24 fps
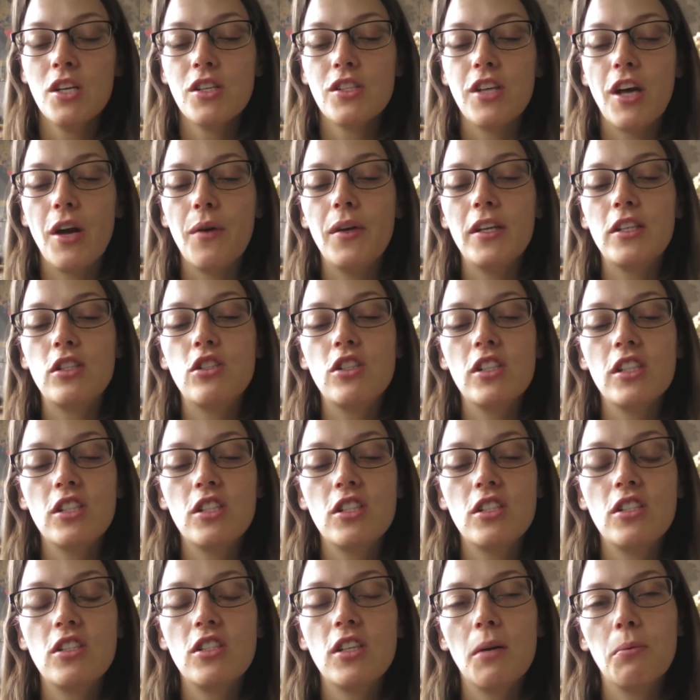So it's
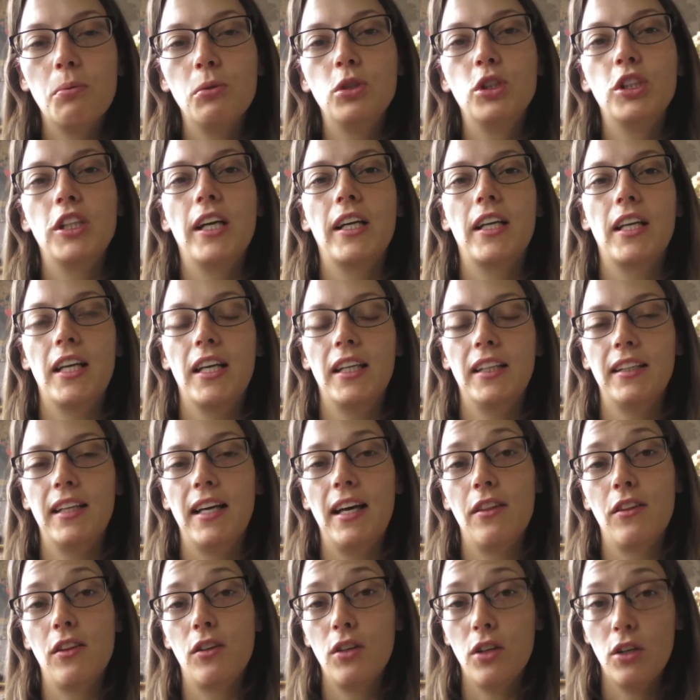just double checking
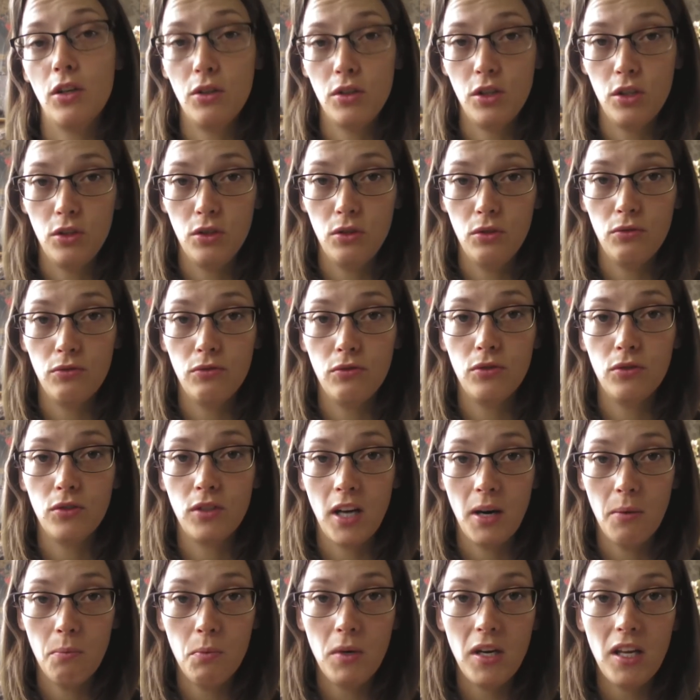that the goal you've
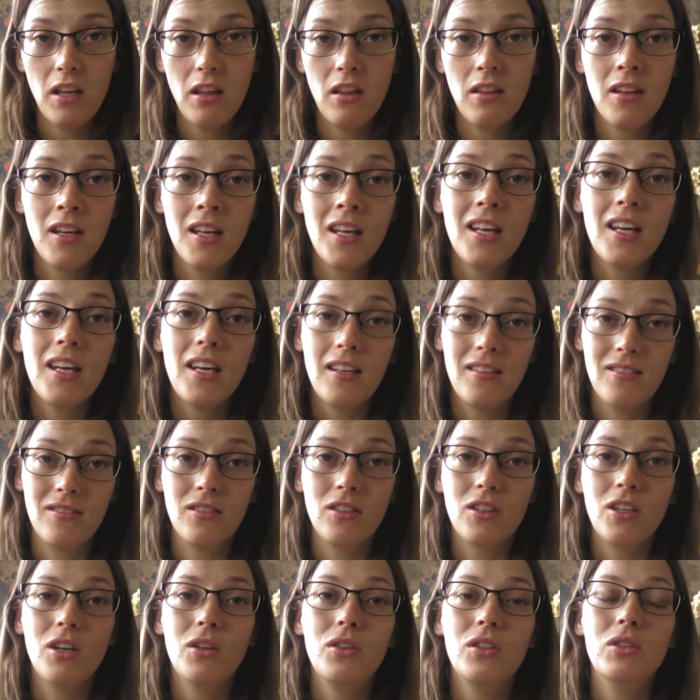come with is
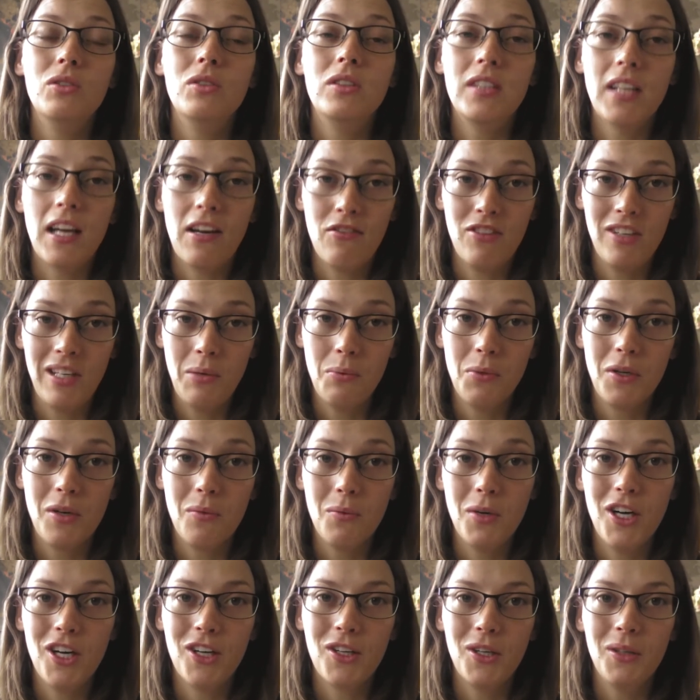the goal you definitely want
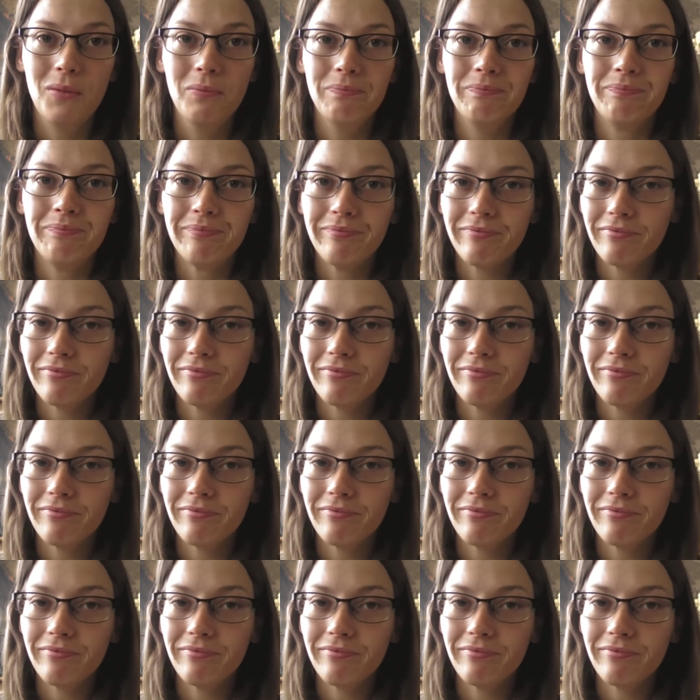to work on.